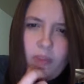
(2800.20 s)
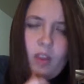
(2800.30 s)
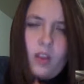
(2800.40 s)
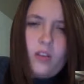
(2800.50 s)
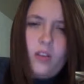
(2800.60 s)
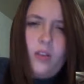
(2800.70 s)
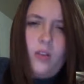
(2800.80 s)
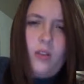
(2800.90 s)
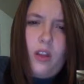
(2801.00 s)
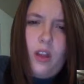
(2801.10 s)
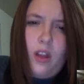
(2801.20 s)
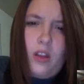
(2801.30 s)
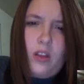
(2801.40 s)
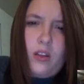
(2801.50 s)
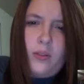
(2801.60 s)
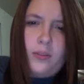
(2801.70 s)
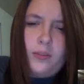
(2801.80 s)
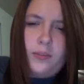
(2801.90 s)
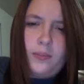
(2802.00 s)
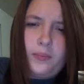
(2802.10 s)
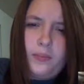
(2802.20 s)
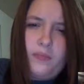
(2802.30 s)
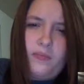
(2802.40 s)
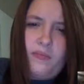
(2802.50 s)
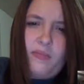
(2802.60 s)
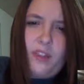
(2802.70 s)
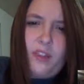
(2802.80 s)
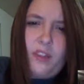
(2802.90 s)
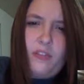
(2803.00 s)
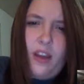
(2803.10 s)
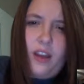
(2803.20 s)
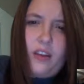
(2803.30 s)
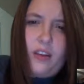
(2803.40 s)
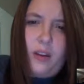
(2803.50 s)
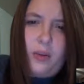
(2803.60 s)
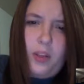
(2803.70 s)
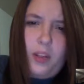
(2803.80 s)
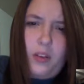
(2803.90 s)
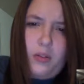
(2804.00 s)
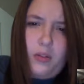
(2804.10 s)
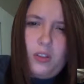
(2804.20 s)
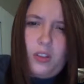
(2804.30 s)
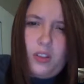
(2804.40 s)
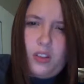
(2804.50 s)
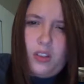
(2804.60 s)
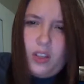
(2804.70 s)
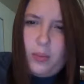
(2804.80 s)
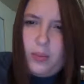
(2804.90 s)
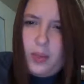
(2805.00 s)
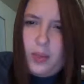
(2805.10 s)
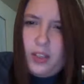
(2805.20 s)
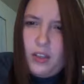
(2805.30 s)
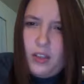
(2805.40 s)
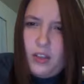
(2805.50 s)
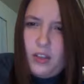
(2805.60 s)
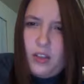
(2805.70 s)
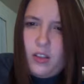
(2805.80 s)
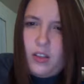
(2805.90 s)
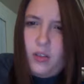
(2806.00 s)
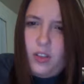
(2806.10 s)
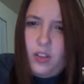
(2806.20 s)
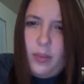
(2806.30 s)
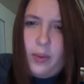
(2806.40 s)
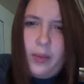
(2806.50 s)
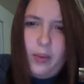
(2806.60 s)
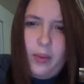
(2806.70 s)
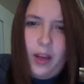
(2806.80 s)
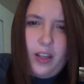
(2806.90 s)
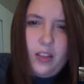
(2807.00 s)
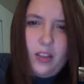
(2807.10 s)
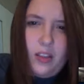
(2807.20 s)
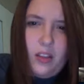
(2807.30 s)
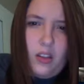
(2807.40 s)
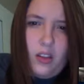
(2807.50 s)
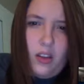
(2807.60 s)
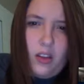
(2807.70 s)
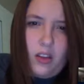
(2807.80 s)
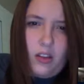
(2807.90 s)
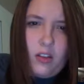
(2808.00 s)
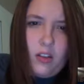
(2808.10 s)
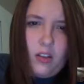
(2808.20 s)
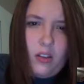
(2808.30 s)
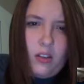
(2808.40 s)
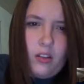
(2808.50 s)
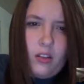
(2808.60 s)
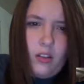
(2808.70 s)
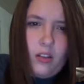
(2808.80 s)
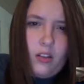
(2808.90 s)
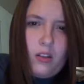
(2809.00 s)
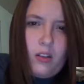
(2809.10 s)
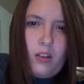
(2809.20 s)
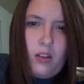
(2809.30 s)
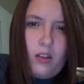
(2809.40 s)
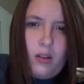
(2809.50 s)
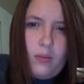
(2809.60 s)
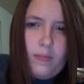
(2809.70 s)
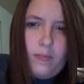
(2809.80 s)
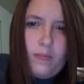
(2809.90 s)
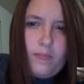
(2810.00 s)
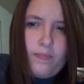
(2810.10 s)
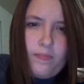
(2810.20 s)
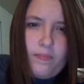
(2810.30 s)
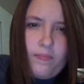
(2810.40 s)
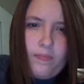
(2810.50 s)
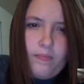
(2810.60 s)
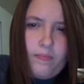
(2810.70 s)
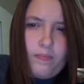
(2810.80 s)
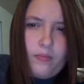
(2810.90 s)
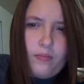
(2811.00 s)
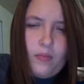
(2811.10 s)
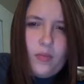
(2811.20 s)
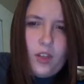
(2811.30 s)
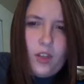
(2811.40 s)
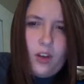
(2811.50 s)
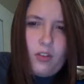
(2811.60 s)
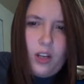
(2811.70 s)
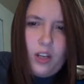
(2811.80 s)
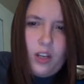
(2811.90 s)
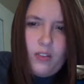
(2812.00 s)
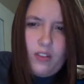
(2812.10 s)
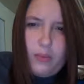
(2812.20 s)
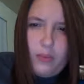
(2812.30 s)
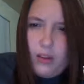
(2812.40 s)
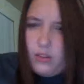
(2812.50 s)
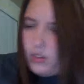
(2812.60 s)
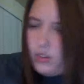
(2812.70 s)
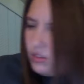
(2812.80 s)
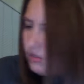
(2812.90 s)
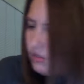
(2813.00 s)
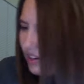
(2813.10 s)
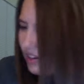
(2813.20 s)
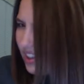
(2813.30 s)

So then the value that we use is the sample mean. So the sample mean minus the 185 pounds, right?